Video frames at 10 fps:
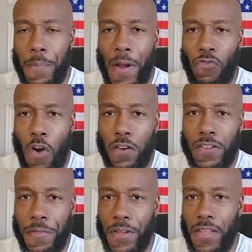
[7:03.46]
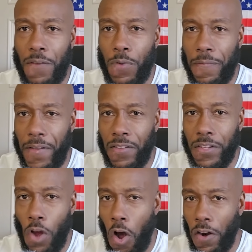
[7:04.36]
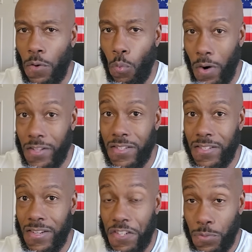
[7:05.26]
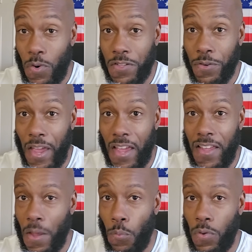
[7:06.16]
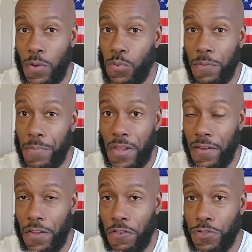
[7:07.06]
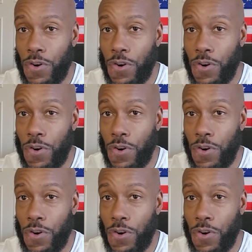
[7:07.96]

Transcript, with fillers: am I wrong to think that if we fail an audit once, just once, okay, that we wouldn't be in huge